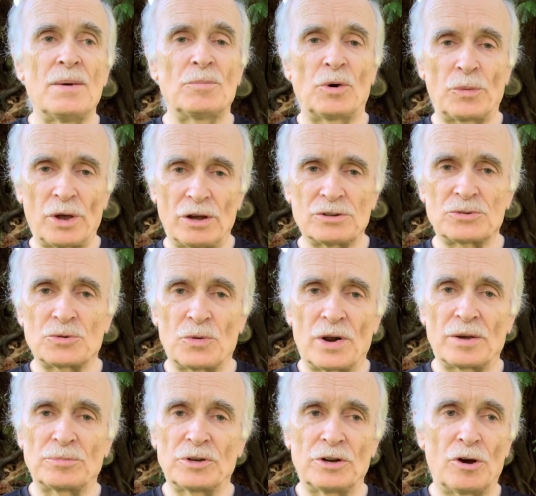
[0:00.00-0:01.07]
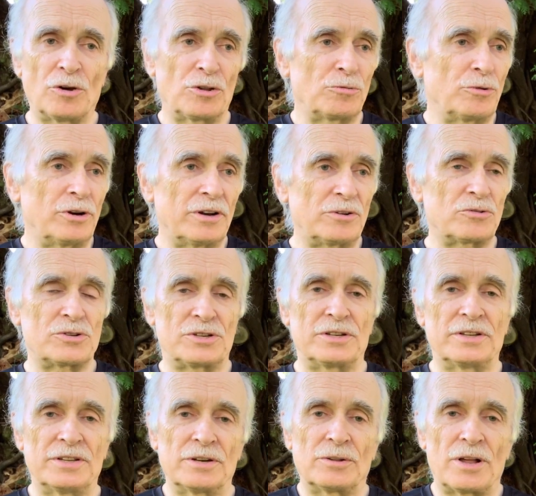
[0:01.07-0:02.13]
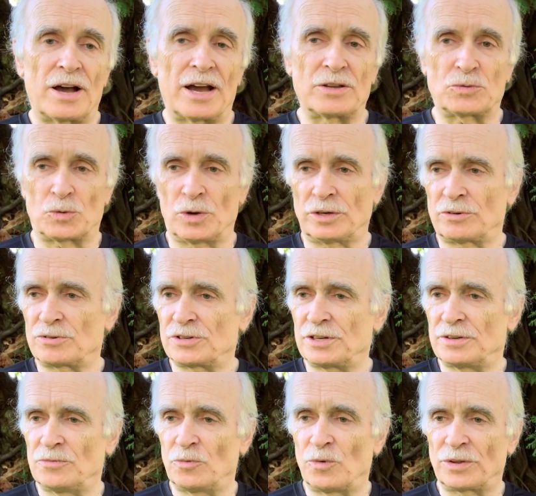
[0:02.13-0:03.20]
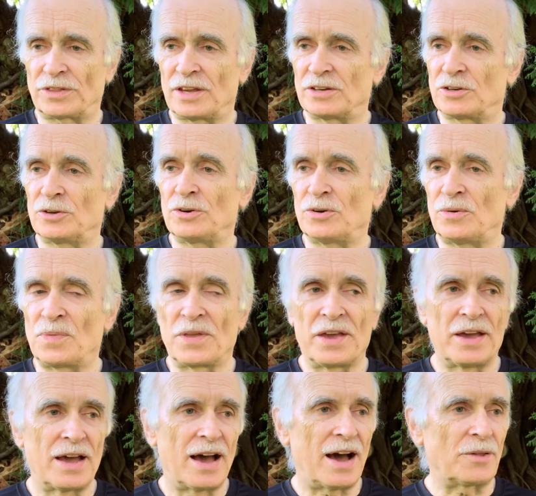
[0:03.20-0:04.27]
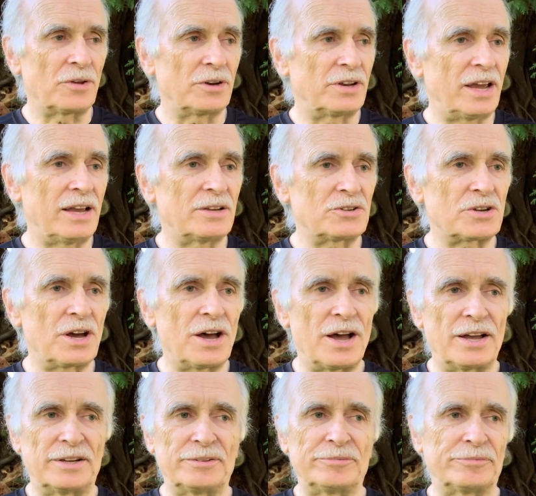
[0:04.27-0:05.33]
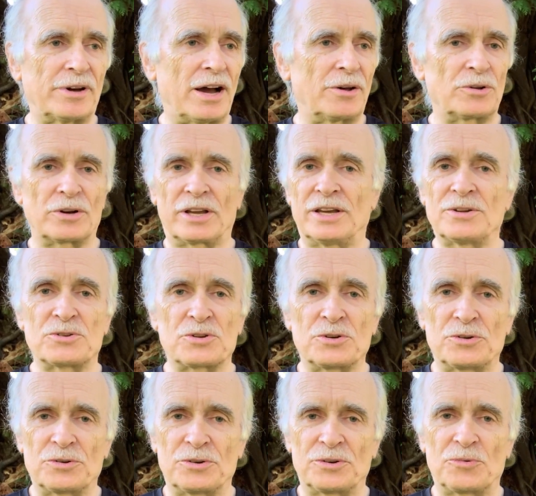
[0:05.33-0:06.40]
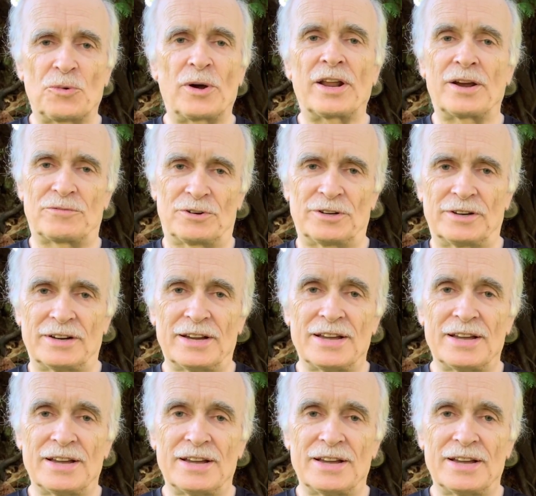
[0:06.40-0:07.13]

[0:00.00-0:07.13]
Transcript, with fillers: But we also want them to know that we're interested in their lives. We're interested in what they do, how their day's gone, how their kids are doing, whatever.